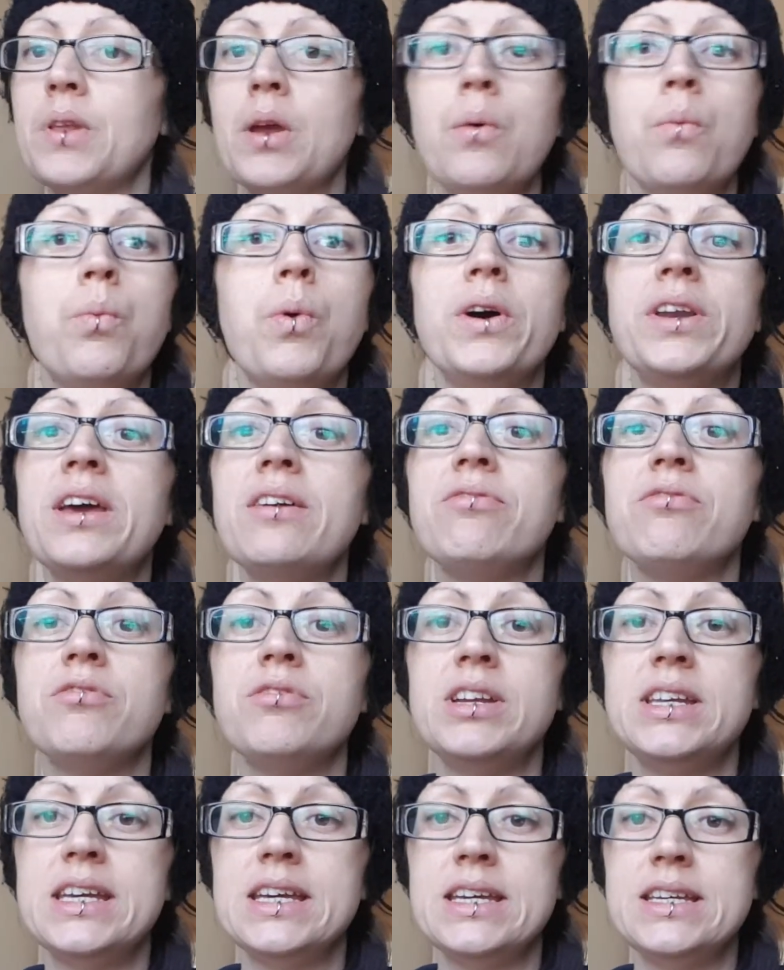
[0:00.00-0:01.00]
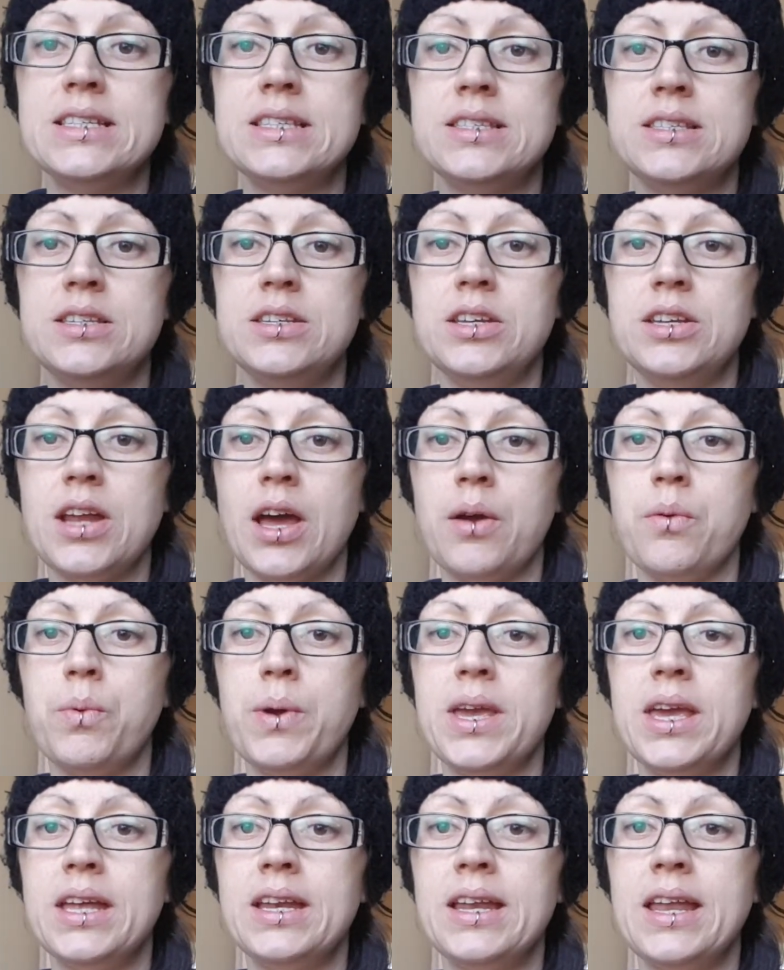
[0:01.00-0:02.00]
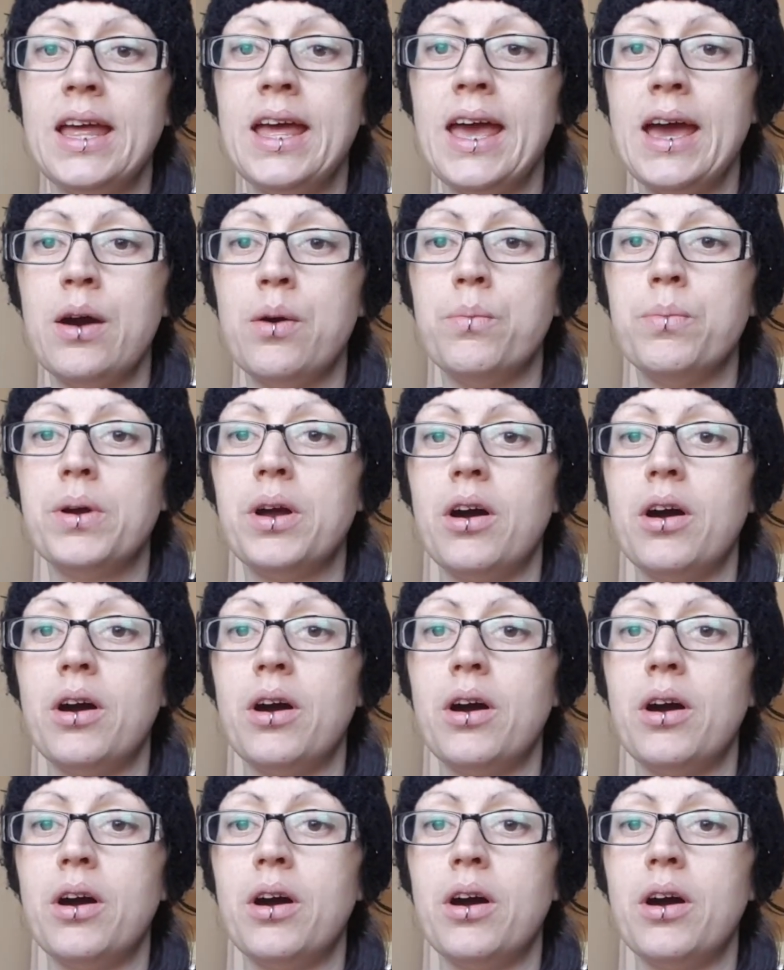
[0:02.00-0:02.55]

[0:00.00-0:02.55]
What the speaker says: Whatever it is, you know, we can help